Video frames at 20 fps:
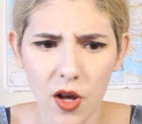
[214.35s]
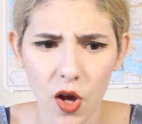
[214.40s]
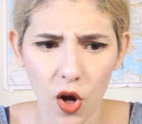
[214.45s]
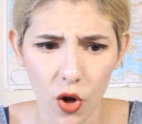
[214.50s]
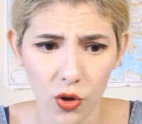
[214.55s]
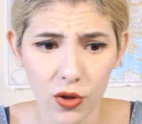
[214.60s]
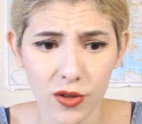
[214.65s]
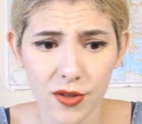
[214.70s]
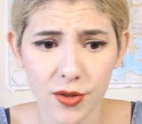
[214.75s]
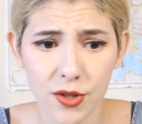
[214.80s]

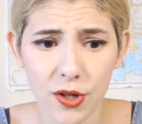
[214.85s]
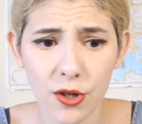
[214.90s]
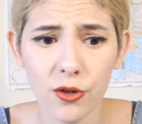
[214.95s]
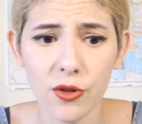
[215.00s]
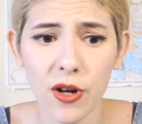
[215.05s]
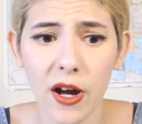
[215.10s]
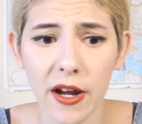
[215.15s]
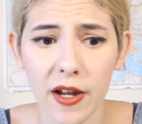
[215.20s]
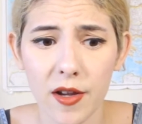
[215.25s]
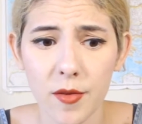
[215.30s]

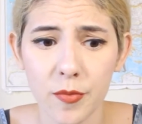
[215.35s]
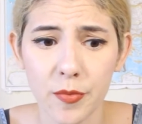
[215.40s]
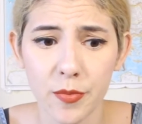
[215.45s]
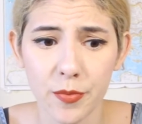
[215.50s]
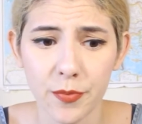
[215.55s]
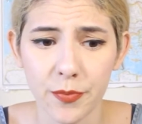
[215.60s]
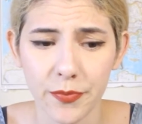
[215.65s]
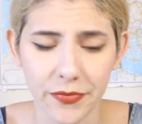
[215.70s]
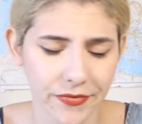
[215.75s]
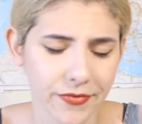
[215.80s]
Also,
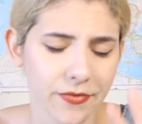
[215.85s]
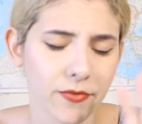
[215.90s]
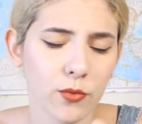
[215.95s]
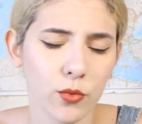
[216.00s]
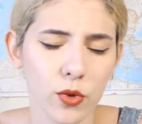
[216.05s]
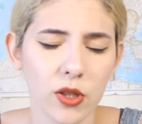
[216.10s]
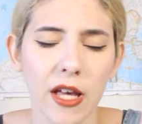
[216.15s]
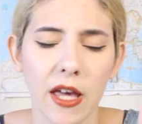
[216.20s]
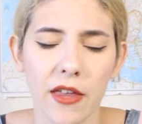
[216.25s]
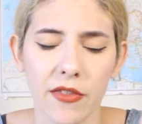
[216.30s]

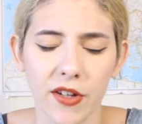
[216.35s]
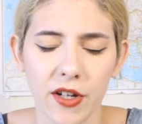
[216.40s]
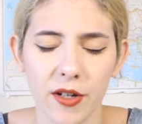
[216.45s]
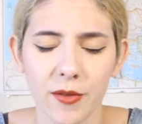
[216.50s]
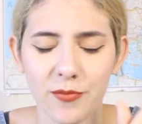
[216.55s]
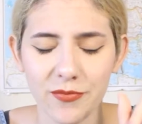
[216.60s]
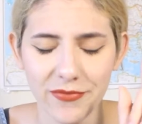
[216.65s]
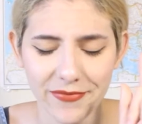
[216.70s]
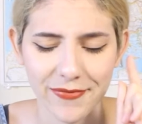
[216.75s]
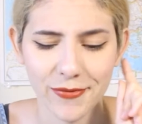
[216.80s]
we'll get
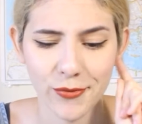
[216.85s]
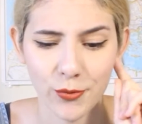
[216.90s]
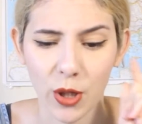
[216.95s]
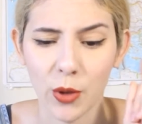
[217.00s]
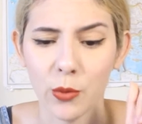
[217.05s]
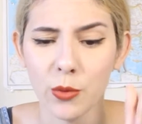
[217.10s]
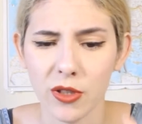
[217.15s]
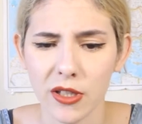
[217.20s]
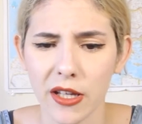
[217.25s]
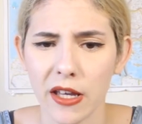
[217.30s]
there.
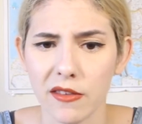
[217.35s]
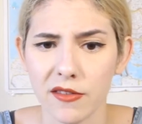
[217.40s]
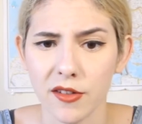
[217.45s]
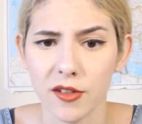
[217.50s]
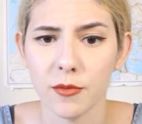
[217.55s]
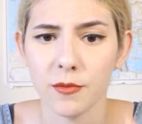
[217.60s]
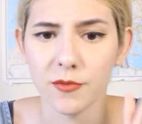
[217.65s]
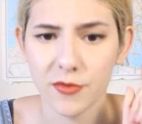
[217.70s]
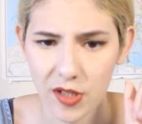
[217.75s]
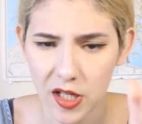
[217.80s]
Wait, we'll get
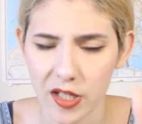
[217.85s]
there.